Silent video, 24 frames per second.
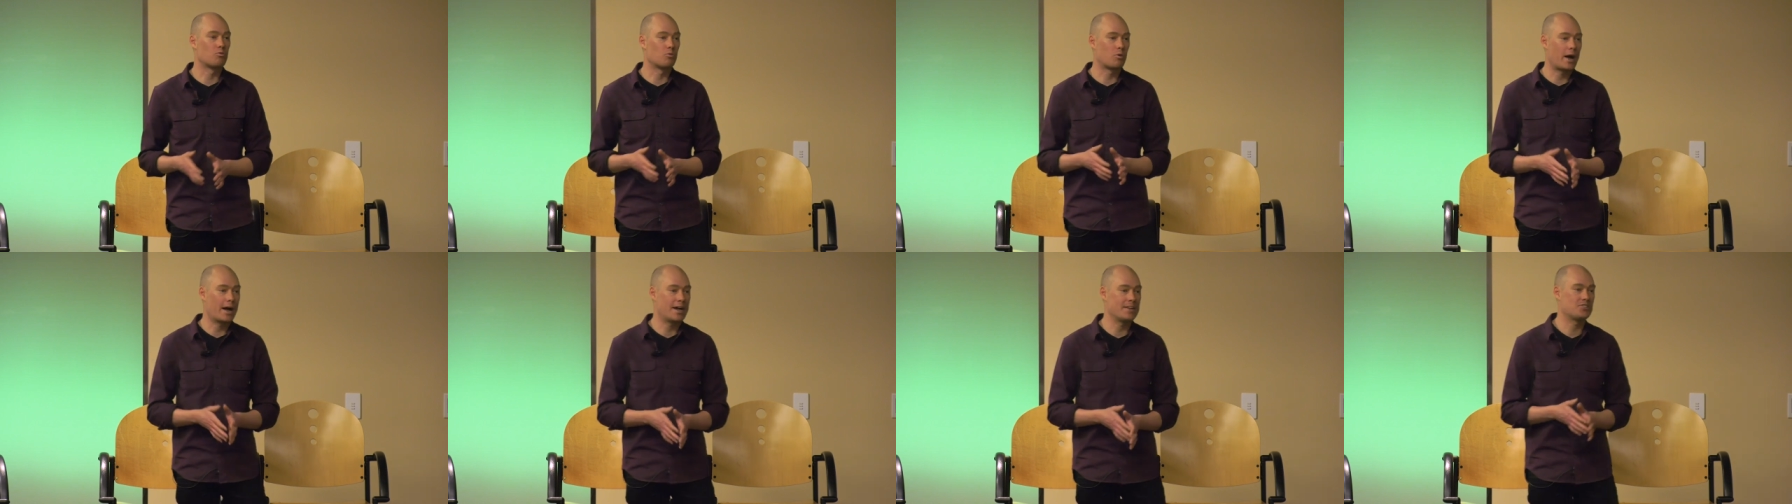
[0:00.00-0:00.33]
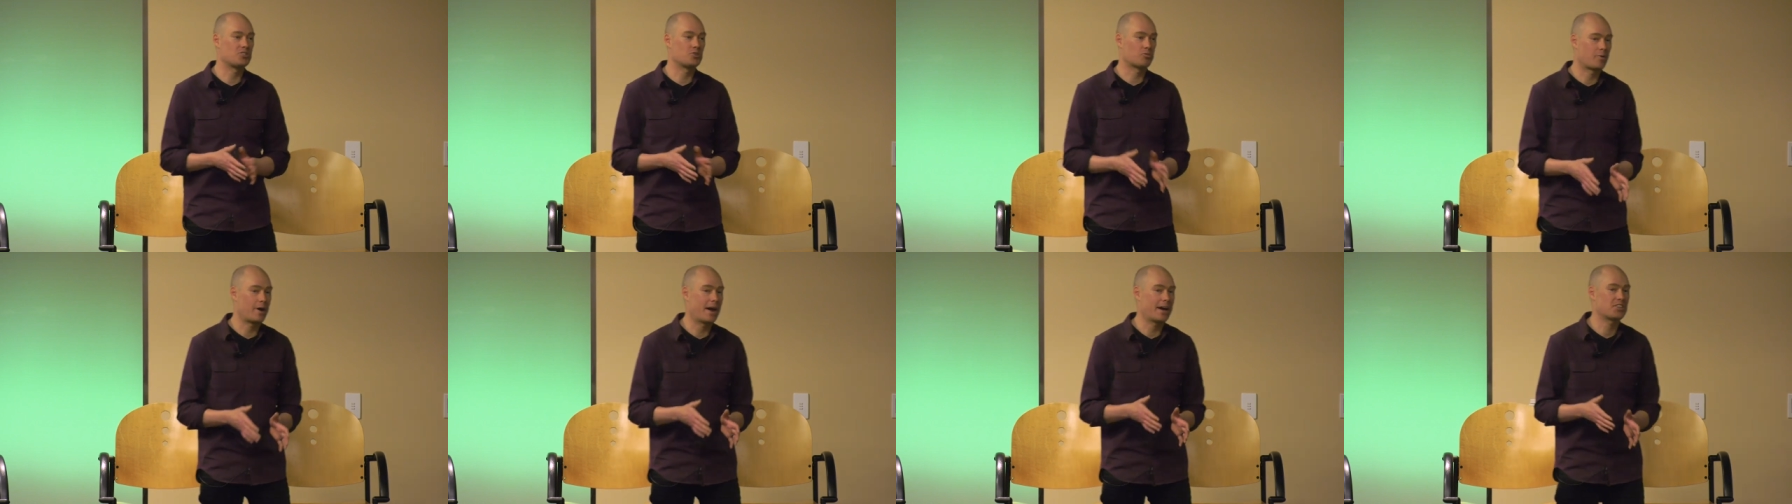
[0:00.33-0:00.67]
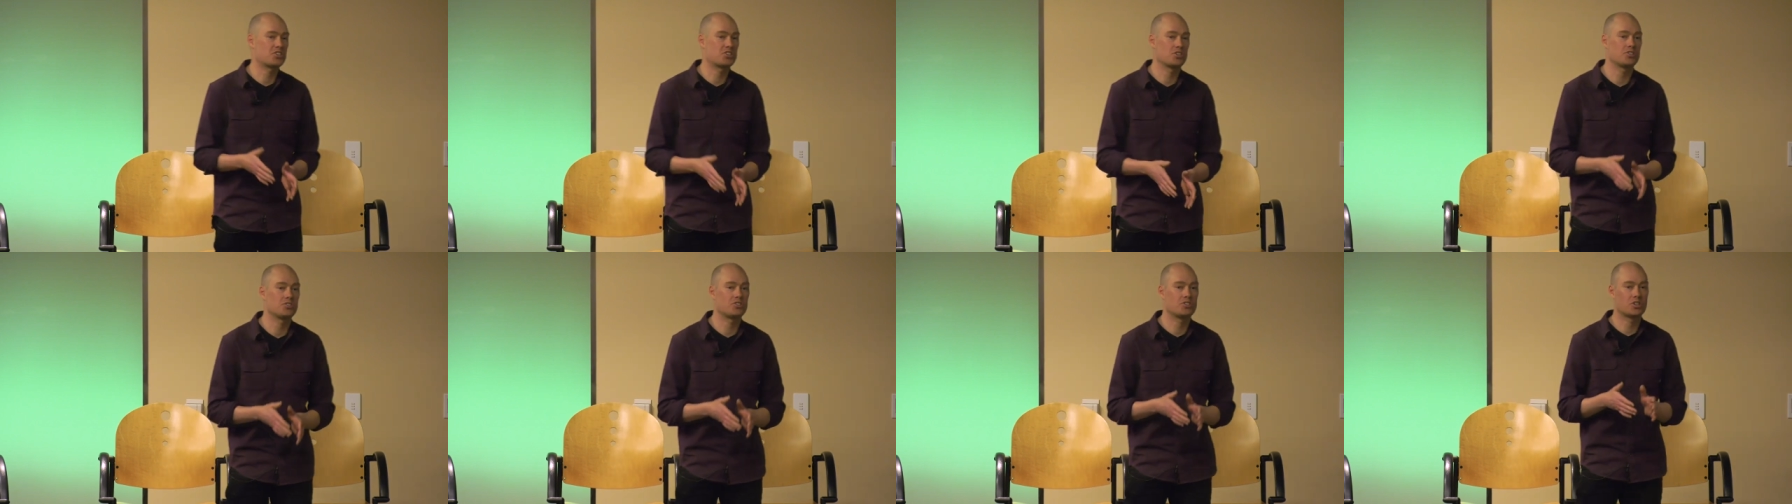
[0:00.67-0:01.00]
right
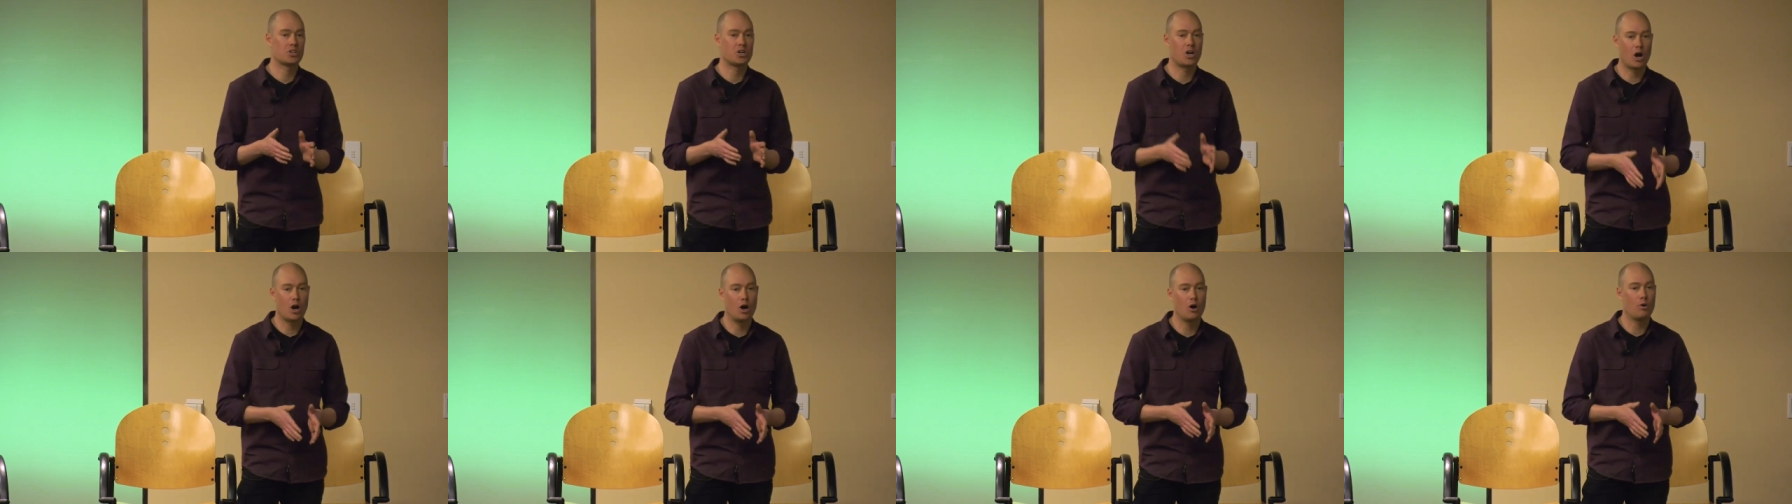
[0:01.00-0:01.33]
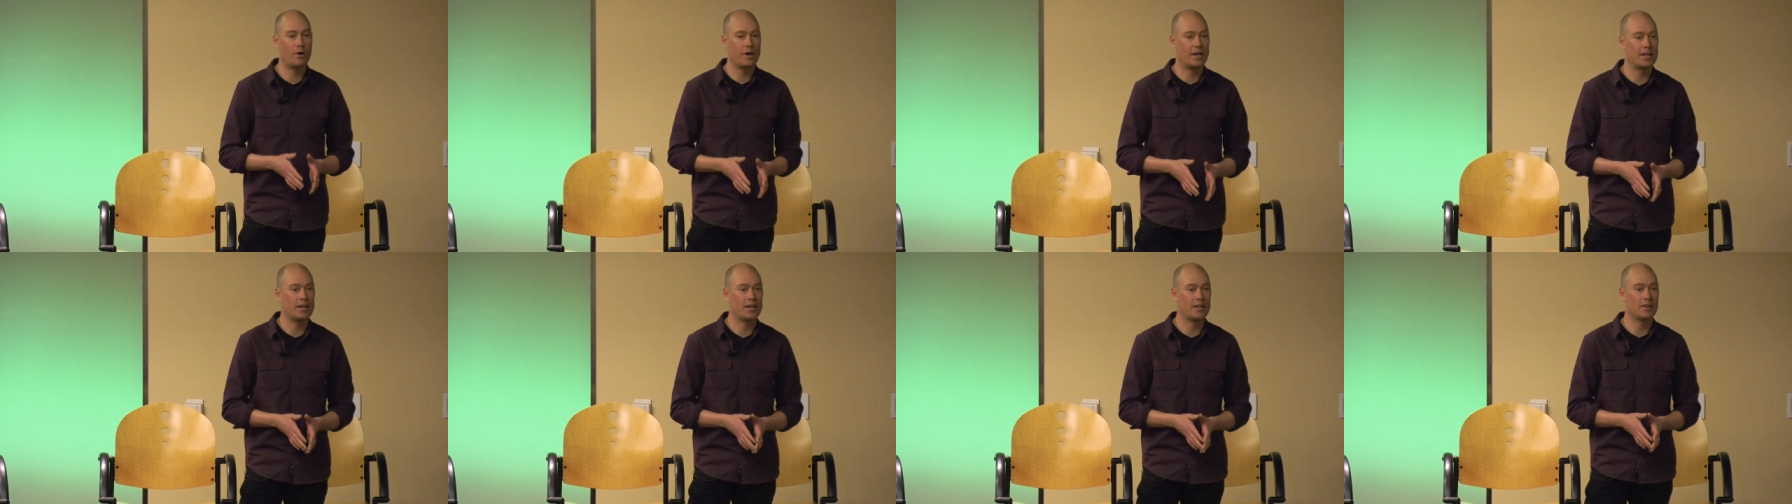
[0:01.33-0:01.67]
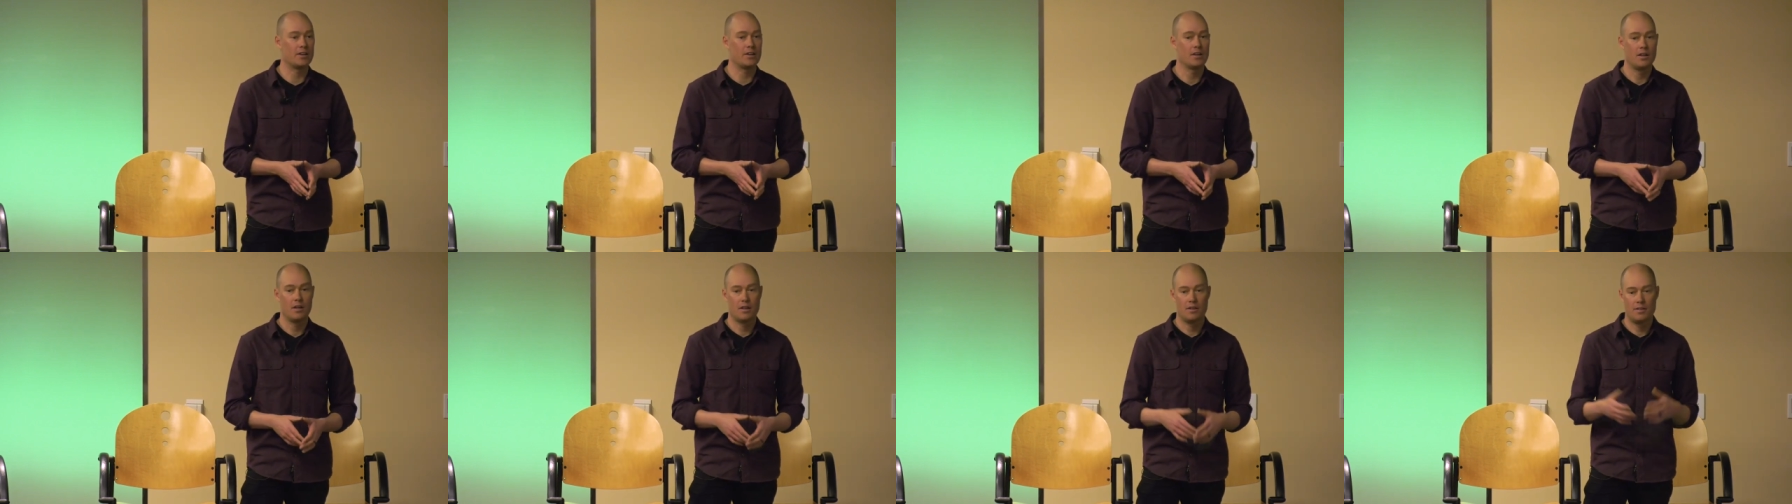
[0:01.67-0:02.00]
direction to go
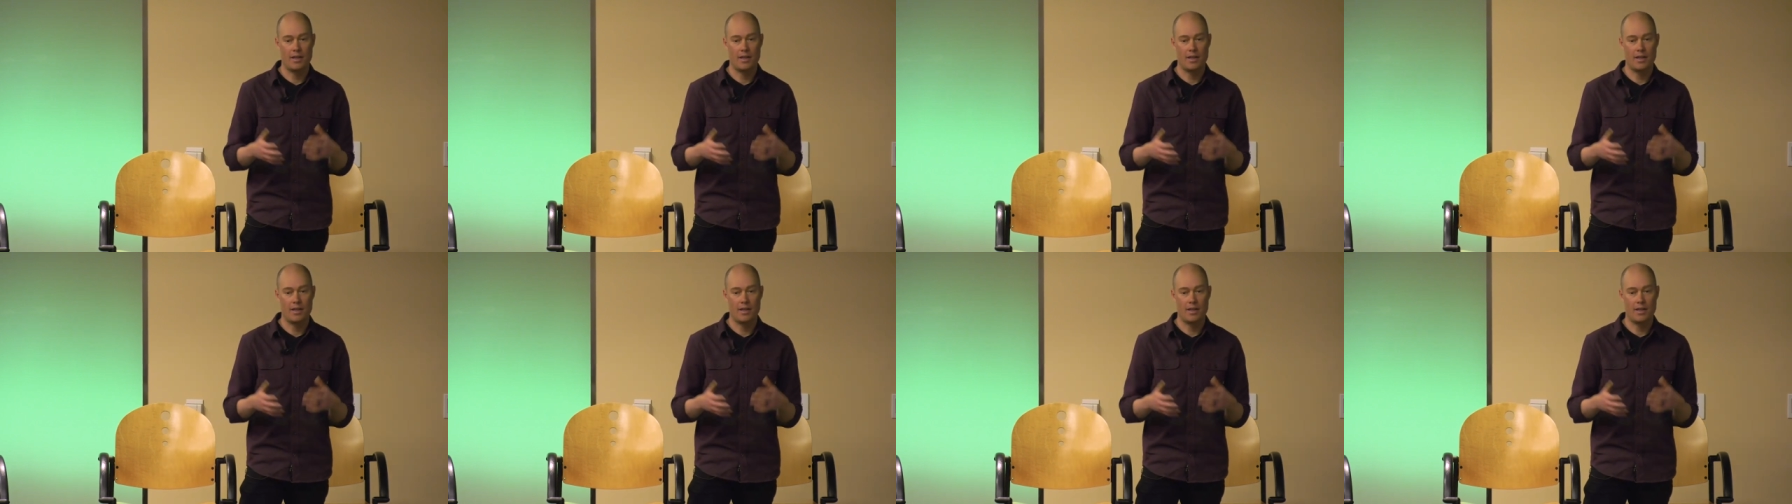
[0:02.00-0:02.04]
in,